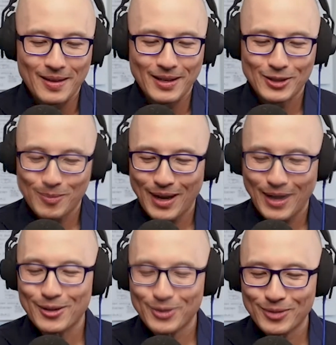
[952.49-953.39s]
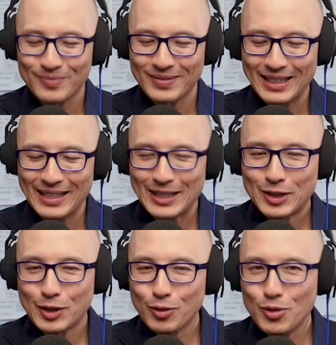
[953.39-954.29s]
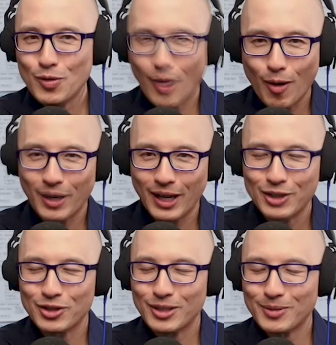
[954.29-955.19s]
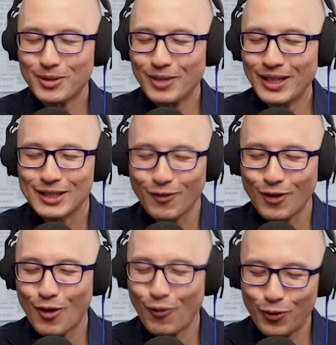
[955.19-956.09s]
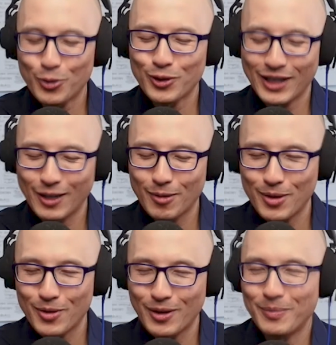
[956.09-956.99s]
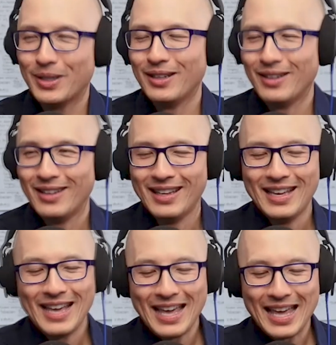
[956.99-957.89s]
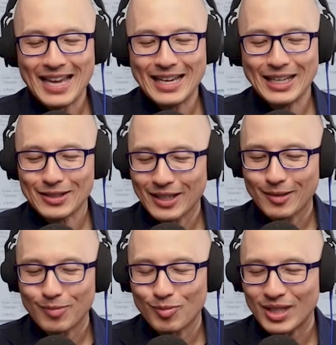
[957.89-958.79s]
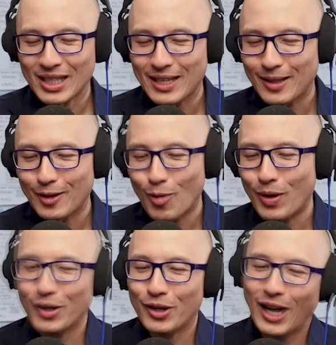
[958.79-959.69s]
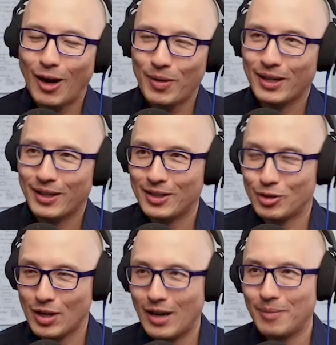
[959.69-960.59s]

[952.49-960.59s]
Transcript: And then he smiles, and it's still new in our relationship, so he doesn't go full Keir mode on me. And he's like, no wonder you're not winning these